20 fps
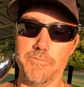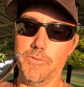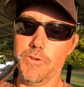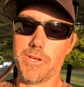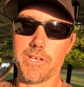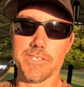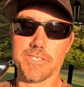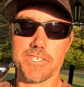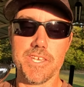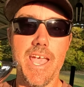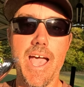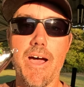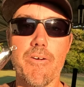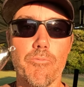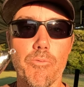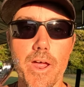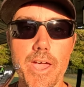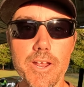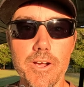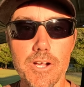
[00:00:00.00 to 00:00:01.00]
If you can see, I
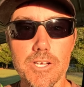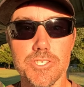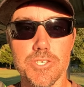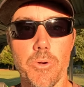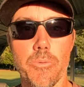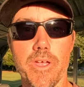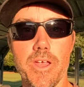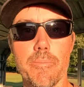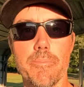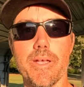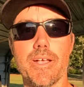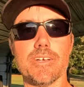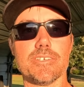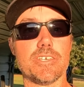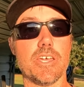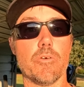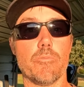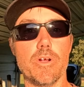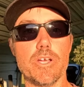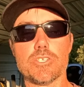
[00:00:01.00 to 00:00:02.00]
have red hooks on here
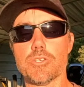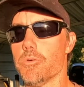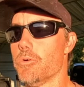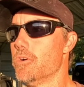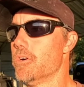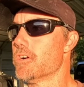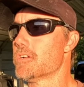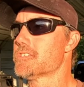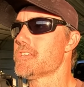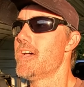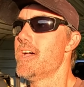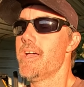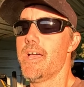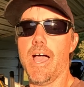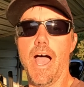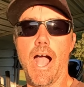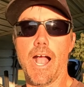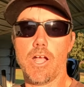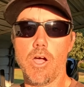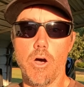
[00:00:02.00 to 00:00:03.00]
because the original hooks,
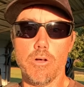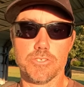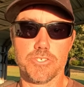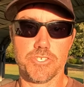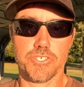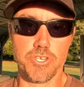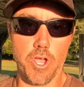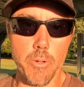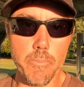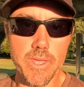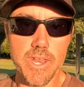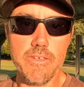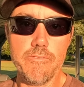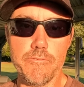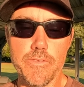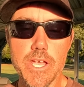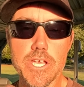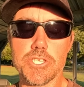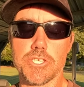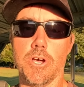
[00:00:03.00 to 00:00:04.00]
I caught so many
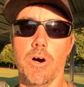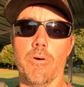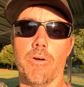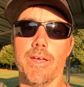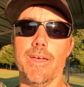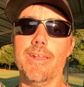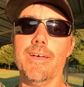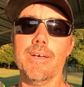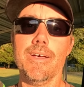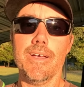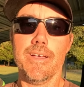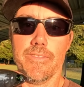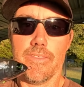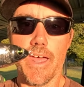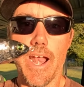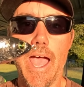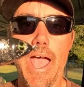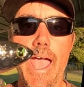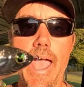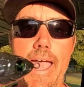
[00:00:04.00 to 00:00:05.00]
fish on it
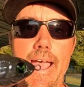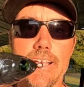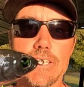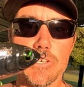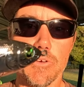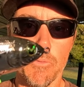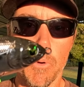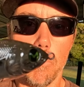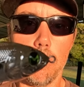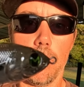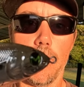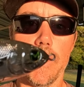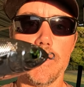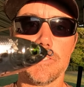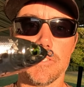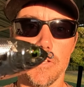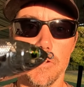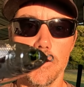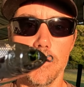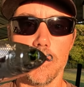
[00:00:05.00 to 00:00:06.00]
that I had to
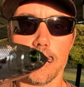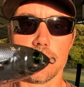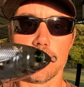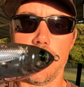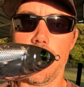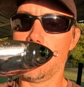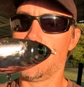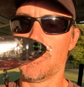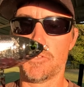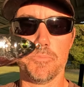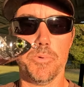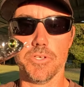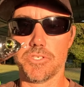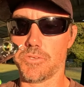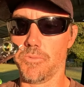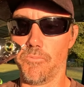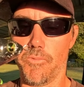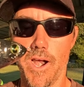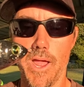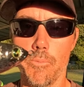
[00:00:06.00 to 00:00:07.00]
replace the hooks, and I just put
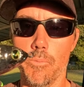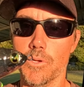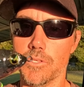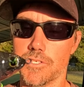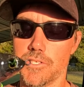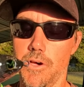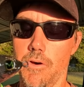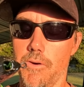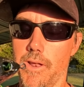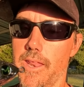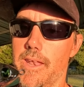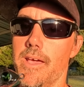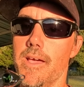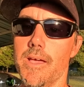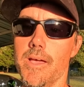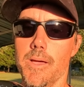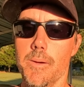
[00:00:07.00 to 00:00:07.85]
some red ones on it.